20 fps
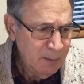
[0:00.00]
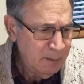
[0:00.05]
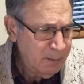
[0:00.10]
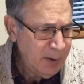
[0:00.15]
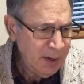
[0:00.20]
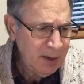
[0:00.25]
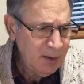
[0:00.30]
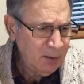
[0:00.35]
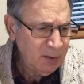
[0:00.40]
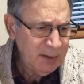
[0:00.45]

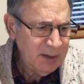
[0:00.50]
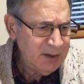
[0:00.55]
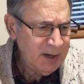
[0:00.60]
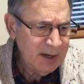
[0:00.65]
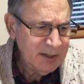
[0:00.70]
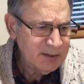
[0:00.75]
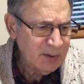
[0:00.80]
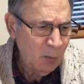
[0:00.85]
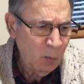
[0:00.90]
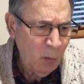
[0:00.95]
but it only
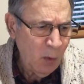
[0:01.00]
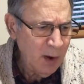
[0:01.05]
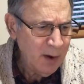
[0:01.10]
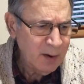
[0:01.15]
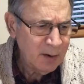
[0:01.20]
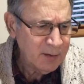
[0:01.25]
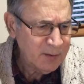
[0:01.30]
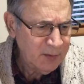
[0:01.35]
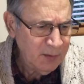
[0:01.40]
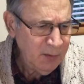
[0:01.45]
takes a 1
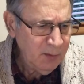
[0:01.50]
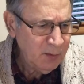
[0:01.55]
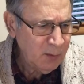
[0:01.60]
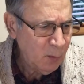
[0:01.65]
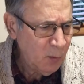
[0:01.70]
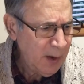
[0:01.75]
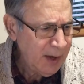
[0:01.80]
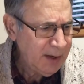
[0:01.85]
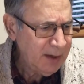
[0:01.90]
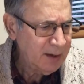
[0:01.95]
or 2 to
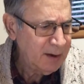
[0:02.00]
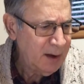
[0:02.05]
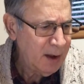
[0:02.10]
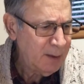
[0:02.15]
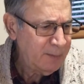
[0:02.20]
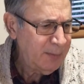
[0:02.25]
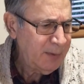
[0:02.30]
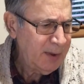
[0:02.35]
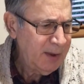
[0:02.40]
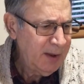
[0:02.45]
wake it
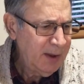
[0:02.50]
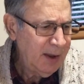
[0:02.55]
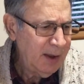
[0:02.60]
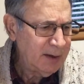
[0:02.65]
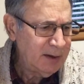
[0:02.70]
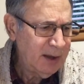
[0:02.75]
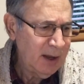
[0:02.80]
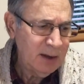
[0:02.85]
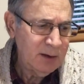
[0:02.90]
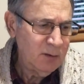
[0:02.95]
up
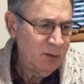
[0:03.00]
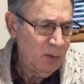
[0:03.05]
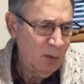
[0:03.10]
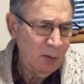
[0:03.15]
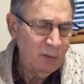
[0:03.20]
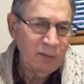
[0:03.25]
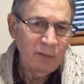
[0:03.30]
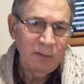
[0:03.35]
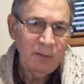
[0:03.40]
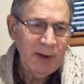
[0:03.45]
and get you
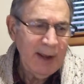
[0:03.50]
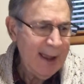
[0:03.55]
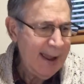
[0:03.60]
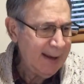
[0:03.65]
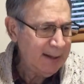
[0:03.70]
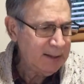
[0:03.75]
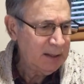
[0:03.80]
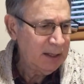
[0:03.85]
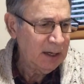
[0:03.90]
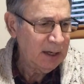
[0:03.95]

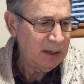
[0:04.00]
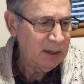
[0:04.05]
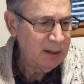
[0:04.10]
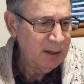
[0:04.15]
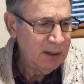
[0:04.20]
overreacting.